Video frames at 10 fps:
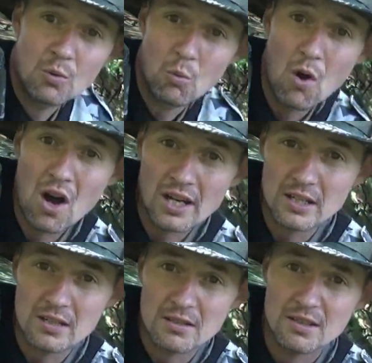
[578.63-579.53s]

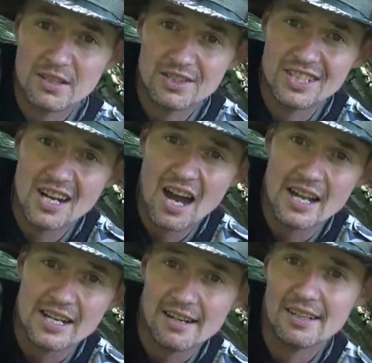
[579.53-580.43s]
water
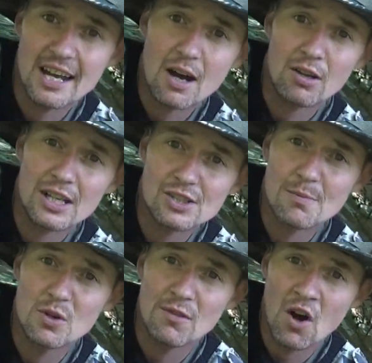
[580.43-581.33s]
done. Now let's
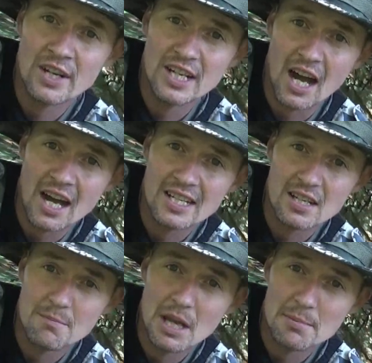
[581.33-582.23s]
move on to
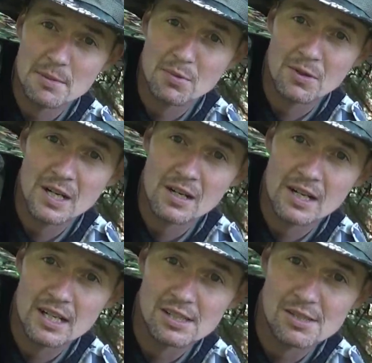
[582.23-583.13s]
hunting, maybe
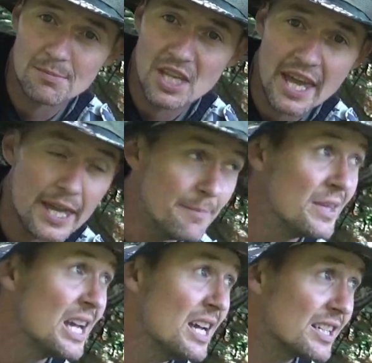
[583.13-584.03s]
procuring us some game,
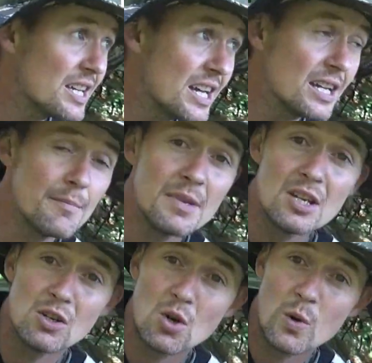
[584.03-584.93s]
getting a
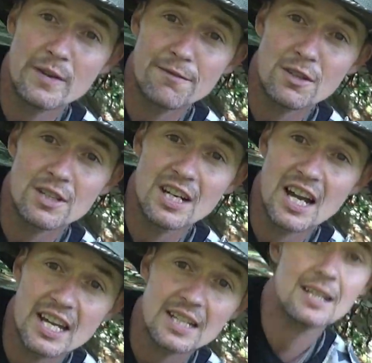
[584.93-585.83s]
meal going for tonight.